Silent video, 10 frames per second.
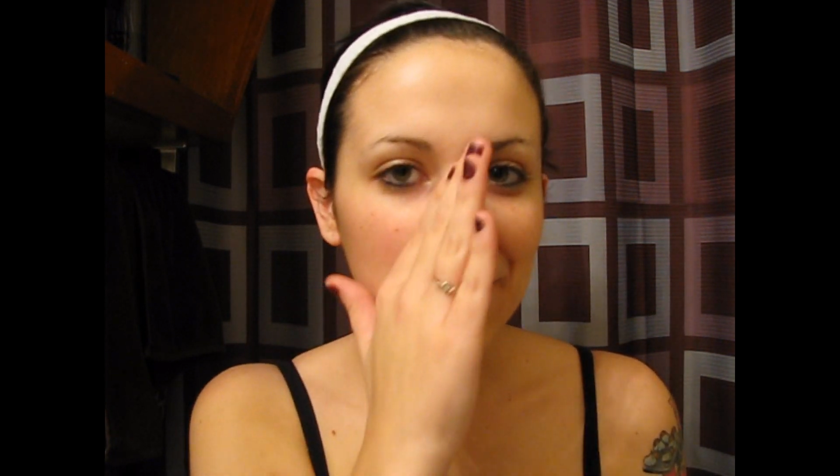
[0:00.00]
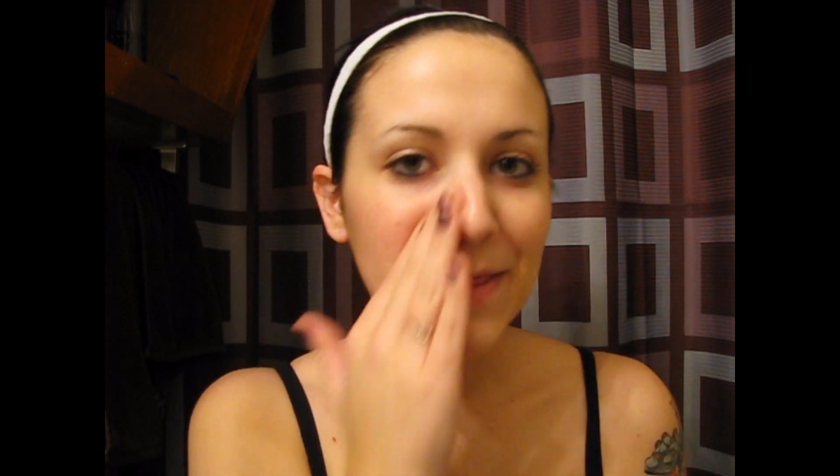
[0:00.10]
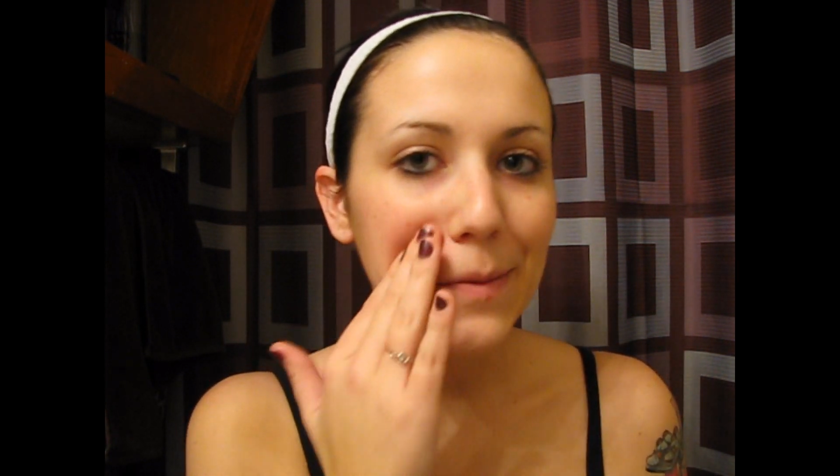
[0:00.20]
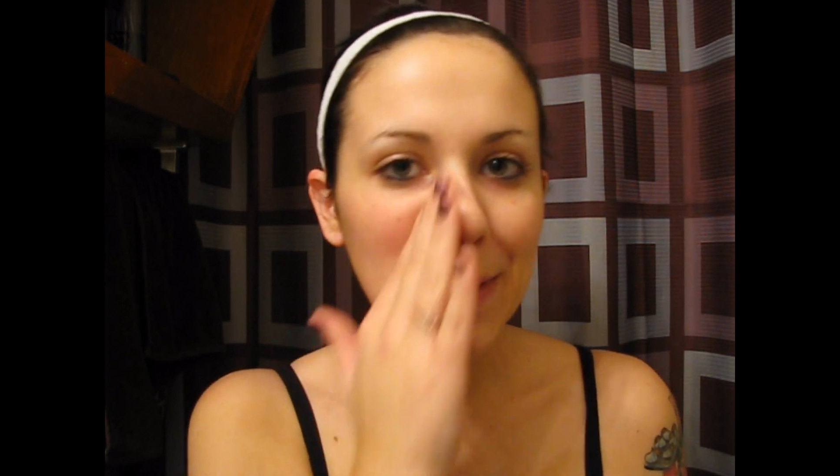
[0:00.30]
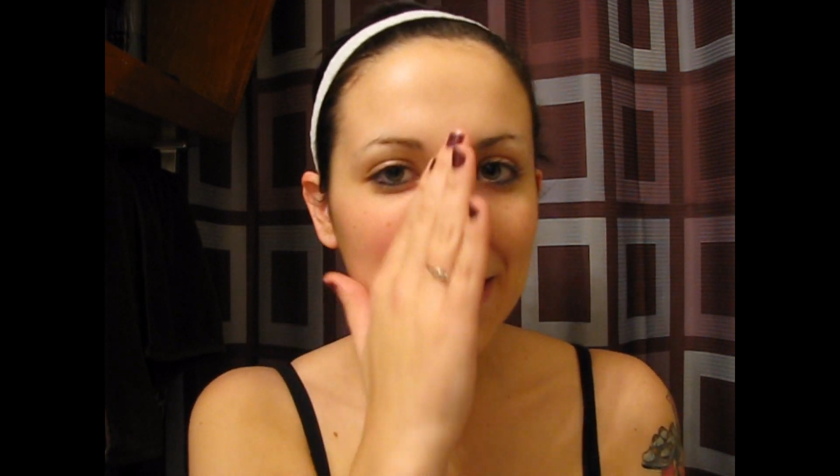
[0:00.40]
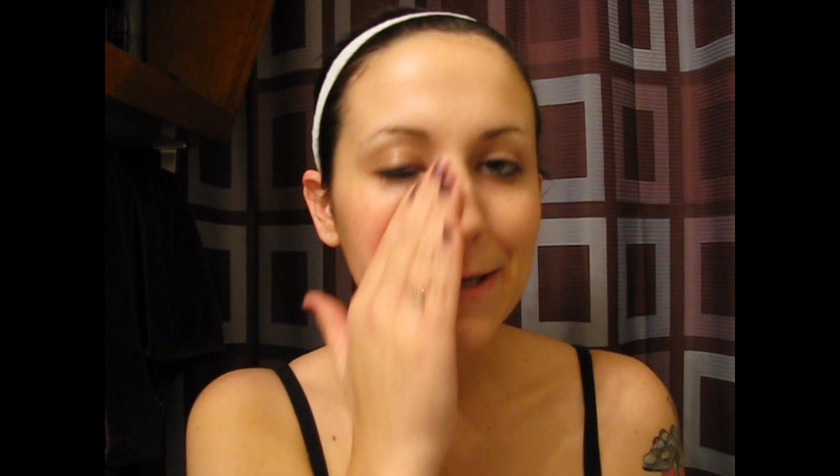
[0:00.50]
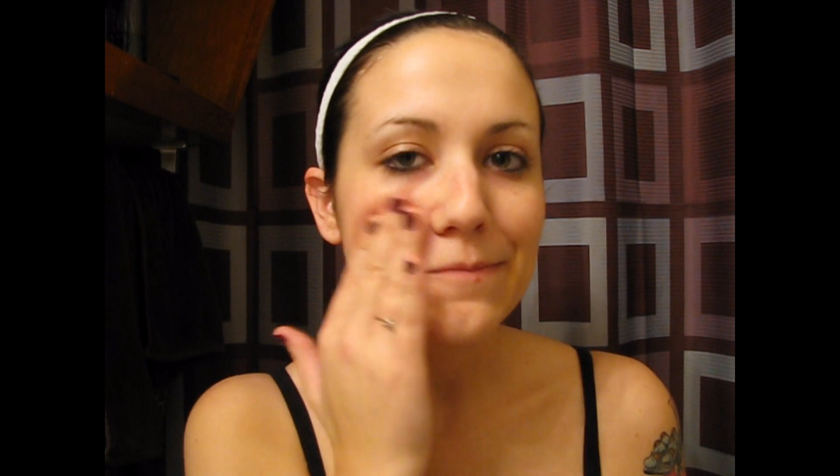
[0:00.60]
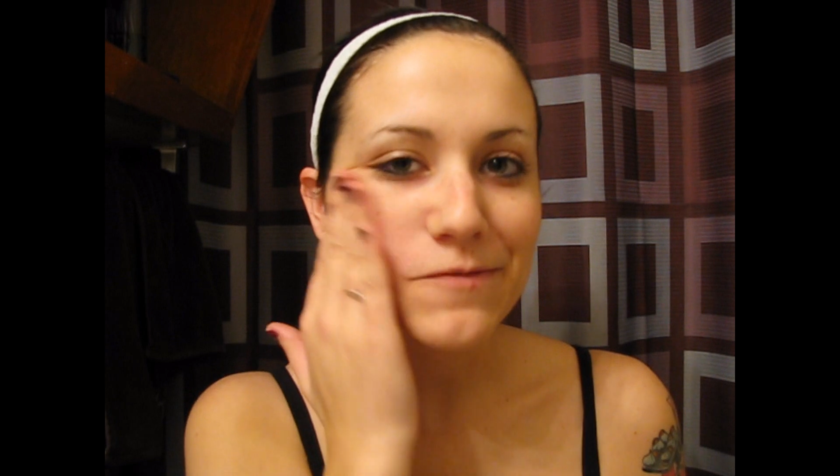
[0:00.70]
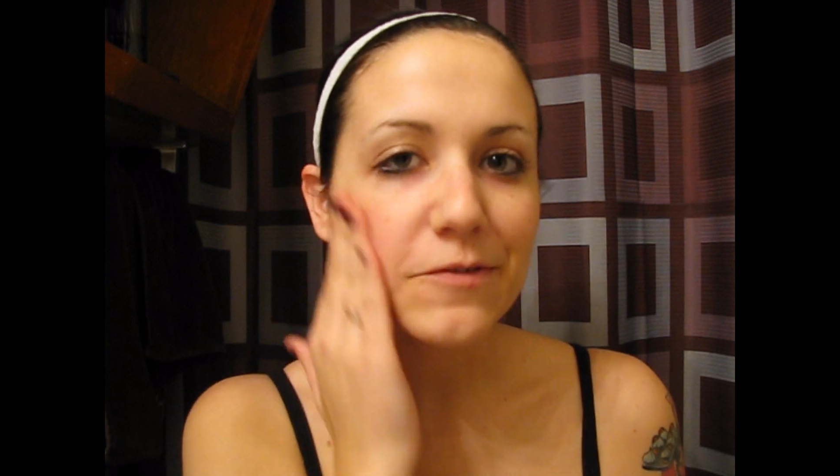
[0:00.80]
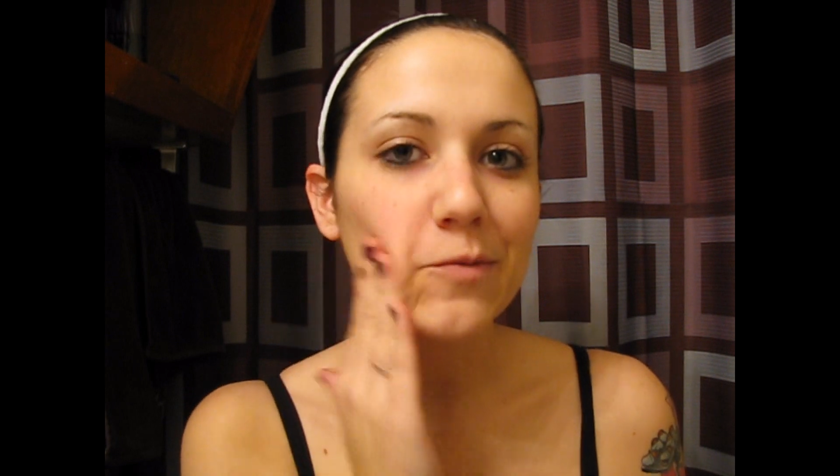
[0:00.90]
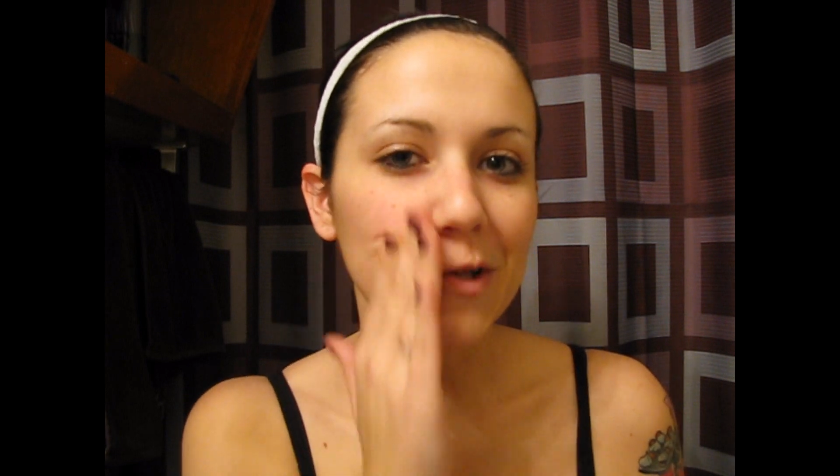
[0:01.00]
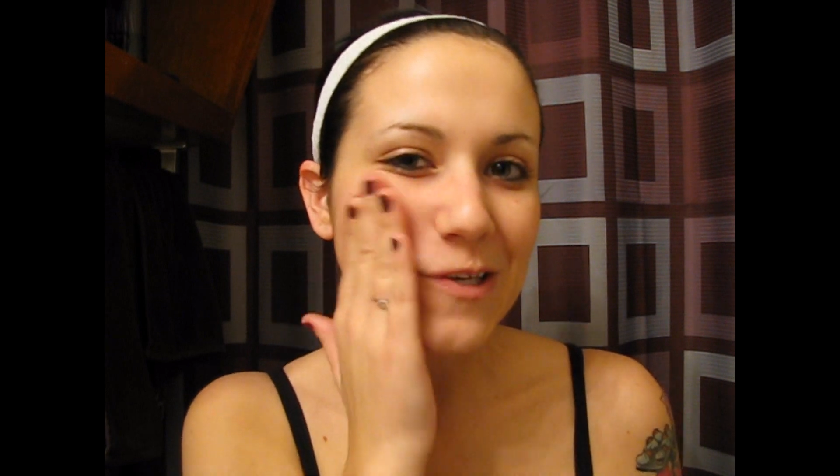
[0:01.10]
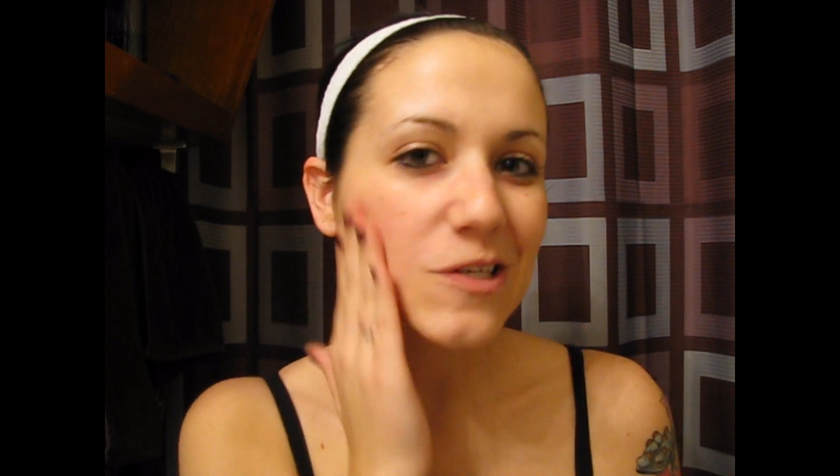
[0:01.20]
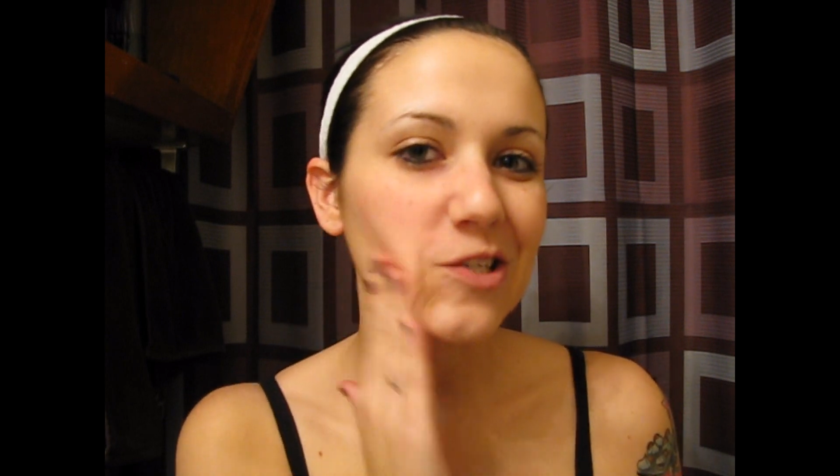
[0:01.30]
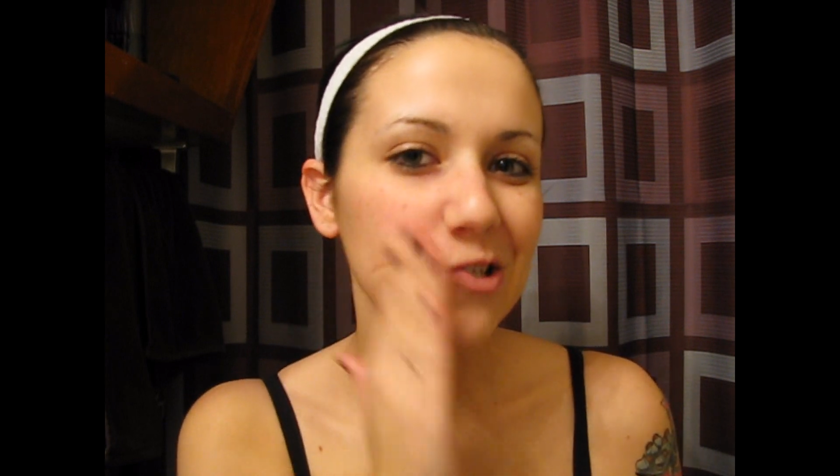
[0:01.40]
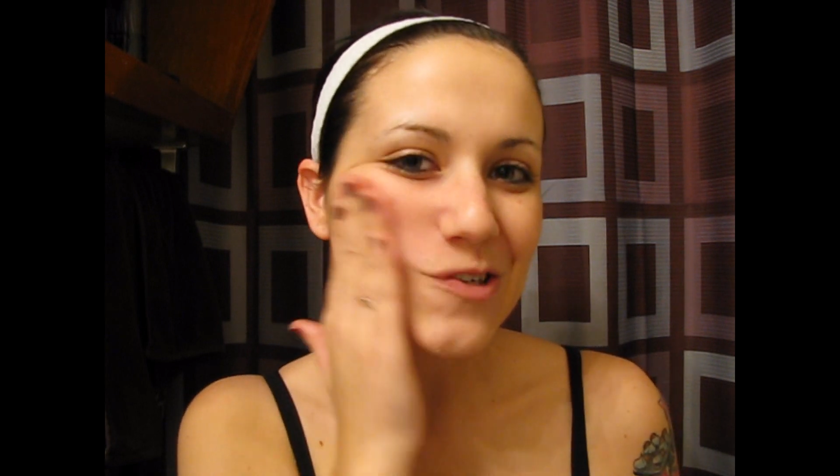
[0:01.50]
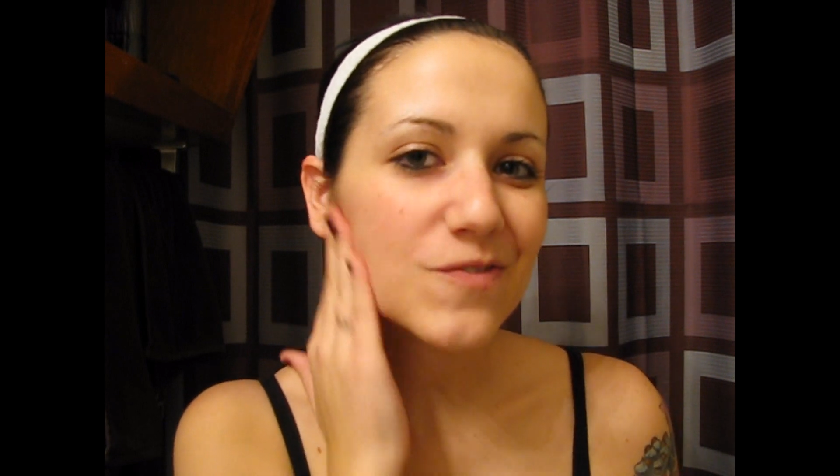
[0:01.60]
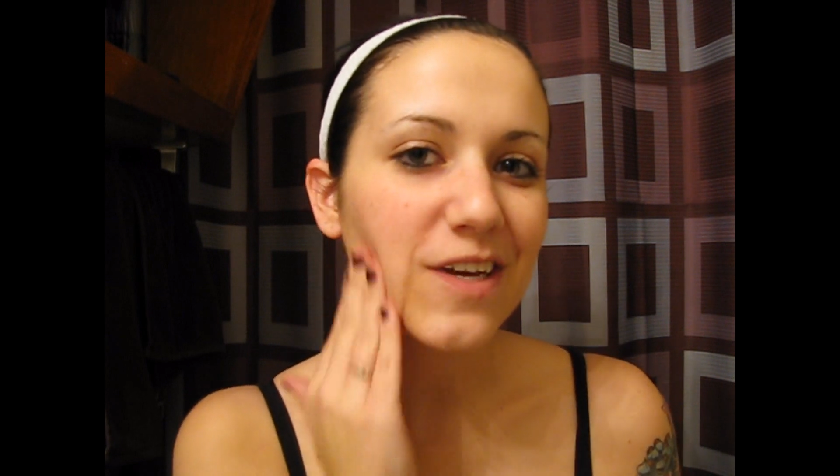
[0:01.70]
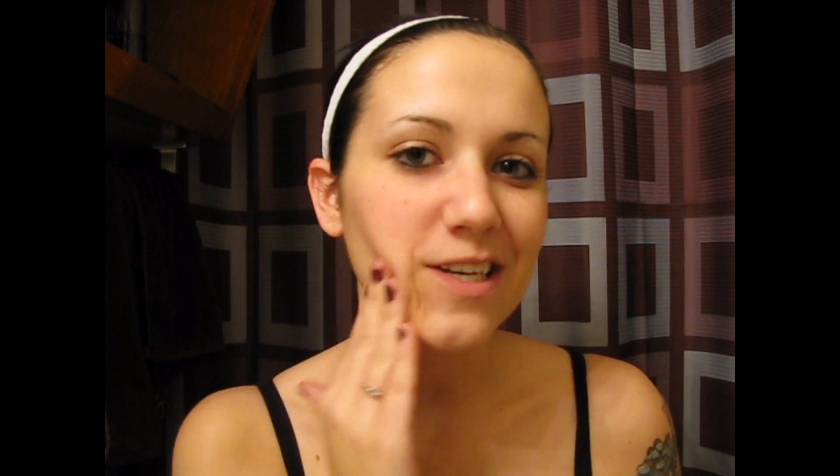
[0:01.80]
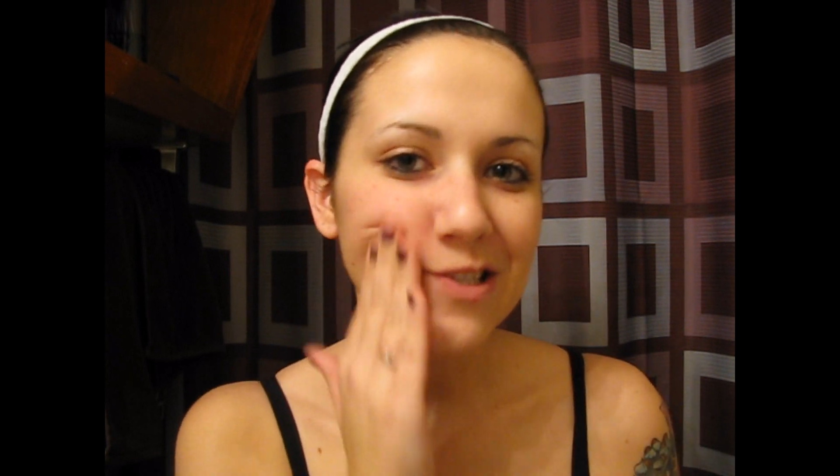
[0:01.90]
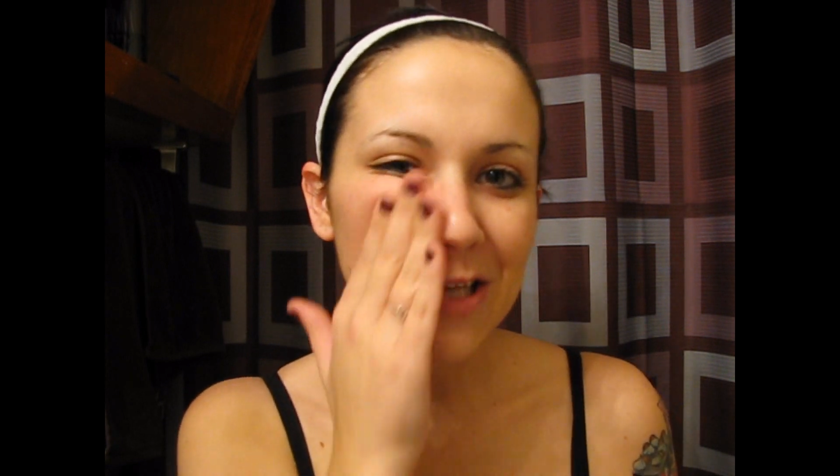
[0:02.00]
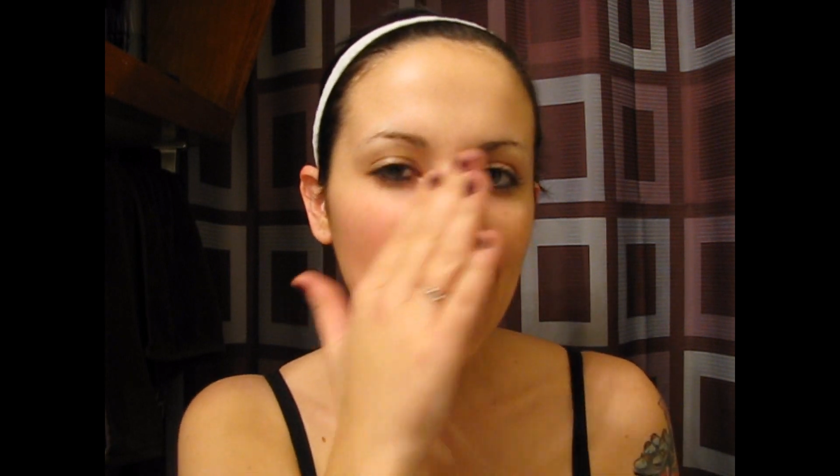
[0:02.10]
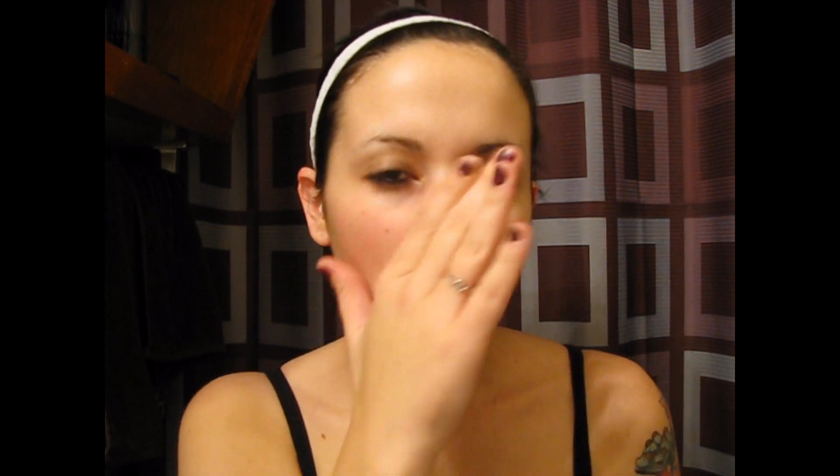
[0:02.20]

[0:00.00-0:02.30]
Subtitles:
prevent the makeup from really touching your face,